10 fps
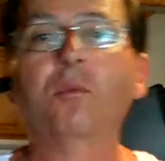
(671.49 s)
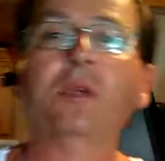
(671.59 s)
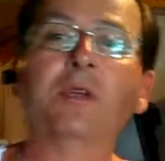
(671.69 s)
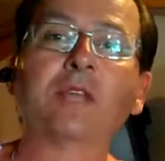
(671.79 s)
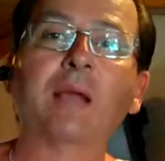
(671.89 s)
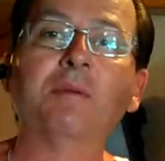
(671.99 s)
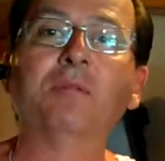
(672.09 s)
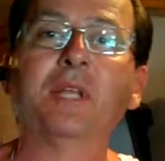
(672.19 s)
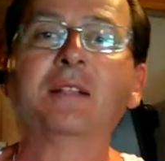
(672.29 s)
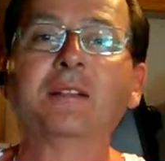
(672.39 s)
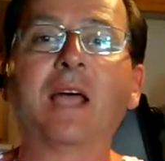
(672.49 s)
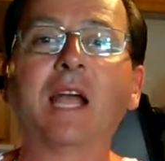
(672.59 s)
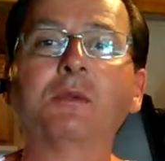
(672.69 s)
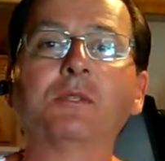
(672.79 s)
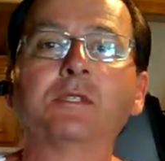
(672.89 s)
because I've been playing the
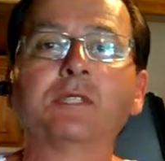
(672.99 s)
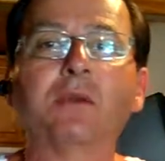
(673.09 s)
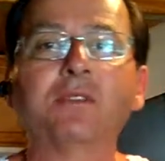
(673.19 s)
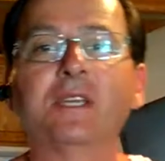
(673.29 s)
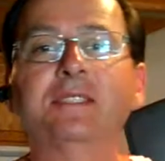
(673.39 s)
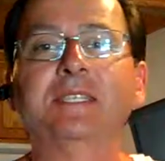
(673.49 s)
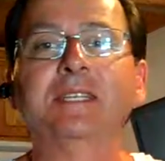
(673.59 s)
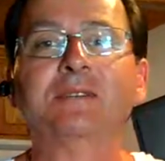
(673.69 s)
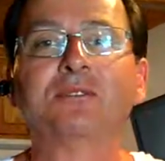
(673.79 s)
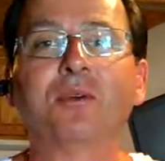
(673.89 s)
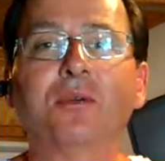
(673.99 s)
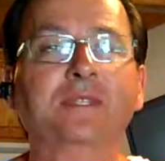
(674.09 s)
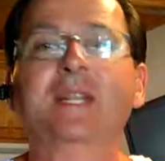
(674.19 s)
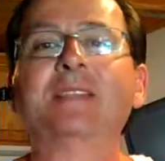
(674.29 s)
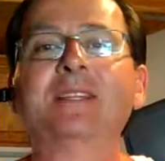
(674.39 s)
lottery since I was 18 years old.
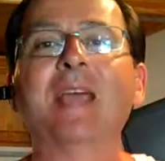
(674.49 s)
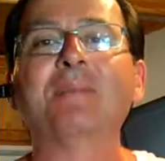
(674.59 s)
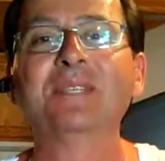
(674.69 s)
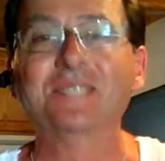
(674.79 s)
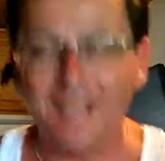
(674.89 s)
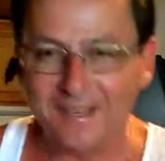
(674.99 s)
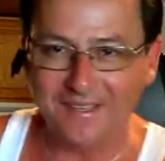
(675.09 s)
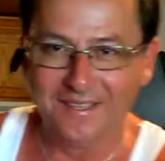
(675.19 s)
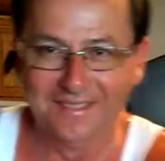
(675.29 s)
It hasn't happened yet.